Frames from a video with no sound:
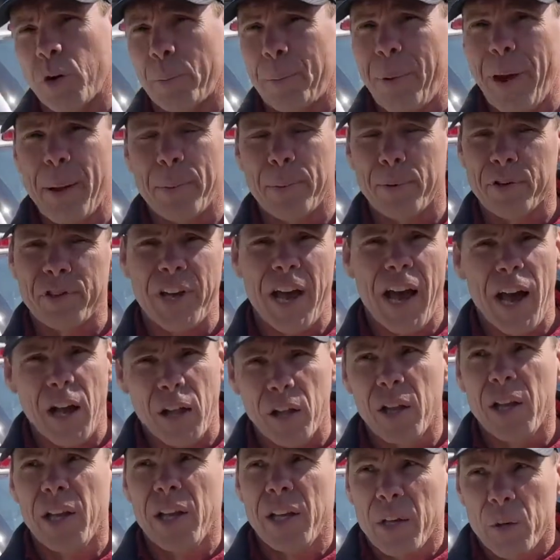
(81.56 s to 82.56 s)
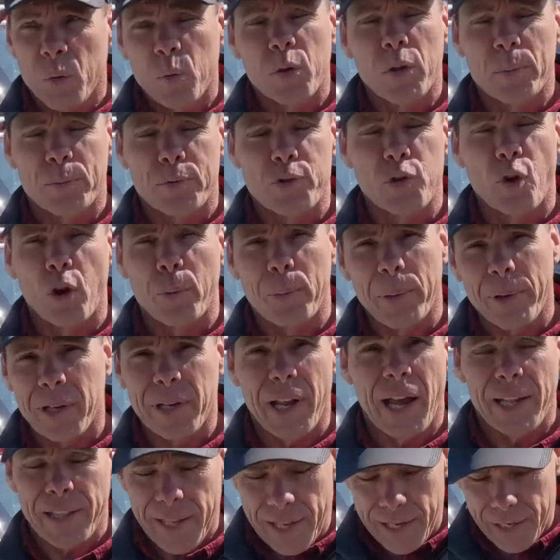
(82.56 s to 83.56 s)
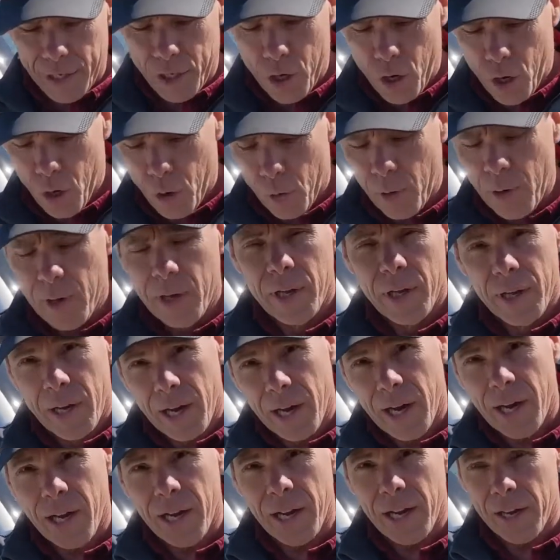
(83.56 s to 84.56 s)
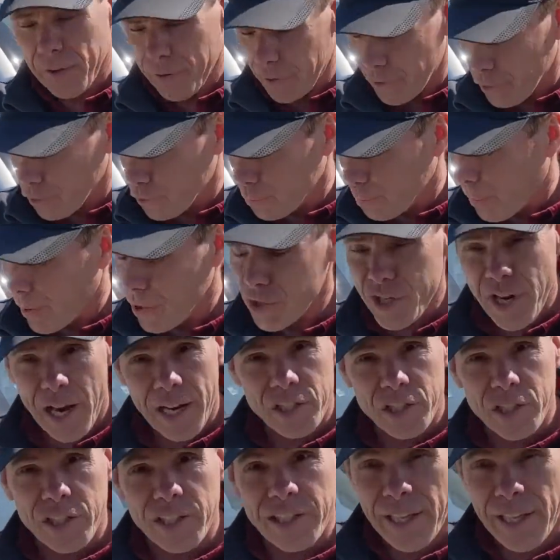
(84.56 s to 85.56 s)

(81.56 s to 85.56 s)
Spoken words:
a paper towel will absorb it and not let it go. The sponge actually